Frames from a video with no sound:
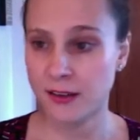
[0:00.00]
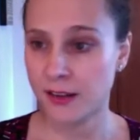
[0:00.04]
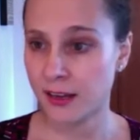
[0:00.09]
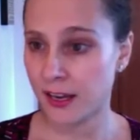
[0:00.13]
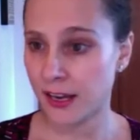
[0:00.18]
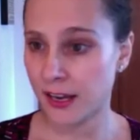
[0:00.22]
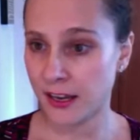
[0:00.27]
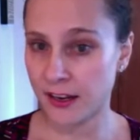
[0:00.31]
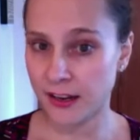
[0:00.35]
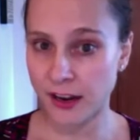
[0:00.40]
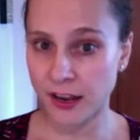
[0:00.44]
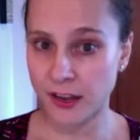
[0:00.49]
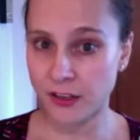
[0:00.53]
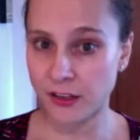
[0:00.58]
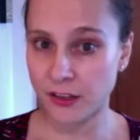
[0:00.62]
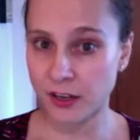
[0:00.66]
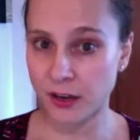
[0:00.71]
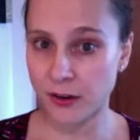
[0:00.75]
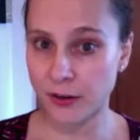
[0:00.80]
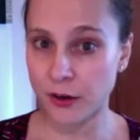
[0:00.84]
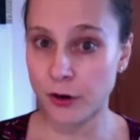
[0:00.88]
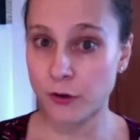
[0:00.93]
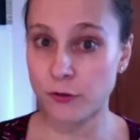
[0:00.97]
And
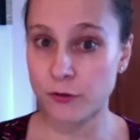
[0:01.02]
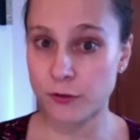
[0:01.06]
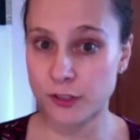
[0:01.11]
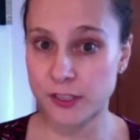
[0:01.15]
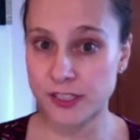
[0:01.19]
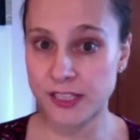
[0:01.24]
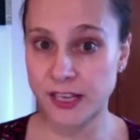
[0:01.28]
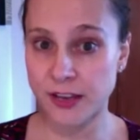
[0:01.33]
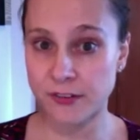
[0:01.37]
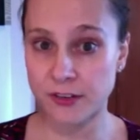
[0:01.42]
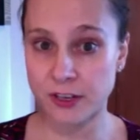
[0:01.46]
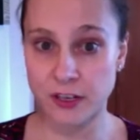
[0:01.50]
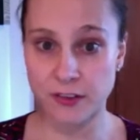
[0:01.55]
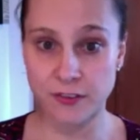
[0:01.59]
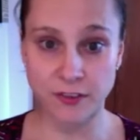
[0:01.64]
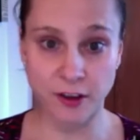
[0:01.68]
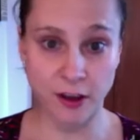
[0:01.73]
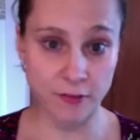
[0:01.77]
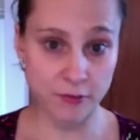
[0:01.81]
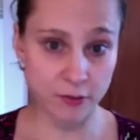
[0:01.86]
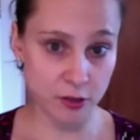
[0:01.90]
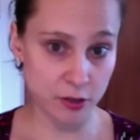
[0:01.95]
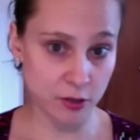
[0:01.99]
I go for
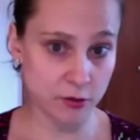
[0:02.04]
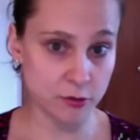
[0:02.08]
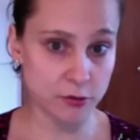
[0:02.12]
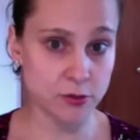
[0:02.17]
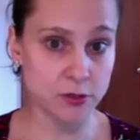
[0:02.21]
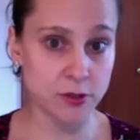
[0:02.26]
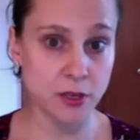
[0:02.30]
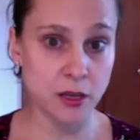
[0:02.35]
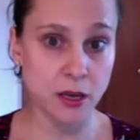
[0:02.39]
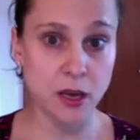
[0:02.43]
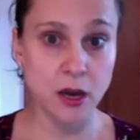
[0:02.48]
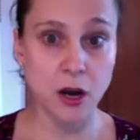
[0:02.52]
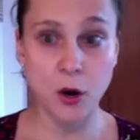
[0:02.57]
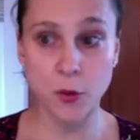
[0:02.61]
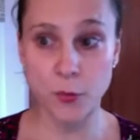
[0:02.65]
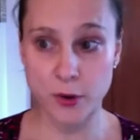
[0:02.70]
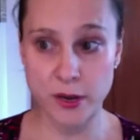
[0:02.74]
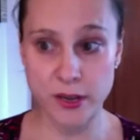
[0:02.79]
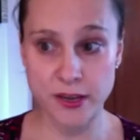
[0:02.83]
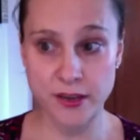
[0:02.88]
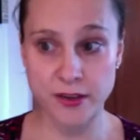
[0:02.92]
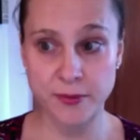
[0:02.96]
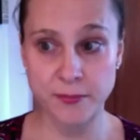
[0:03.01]
75 of those a
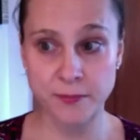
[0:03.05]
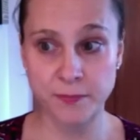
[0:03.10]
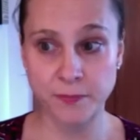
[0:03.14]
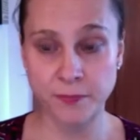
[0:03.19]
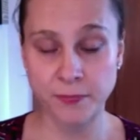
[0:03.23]
week.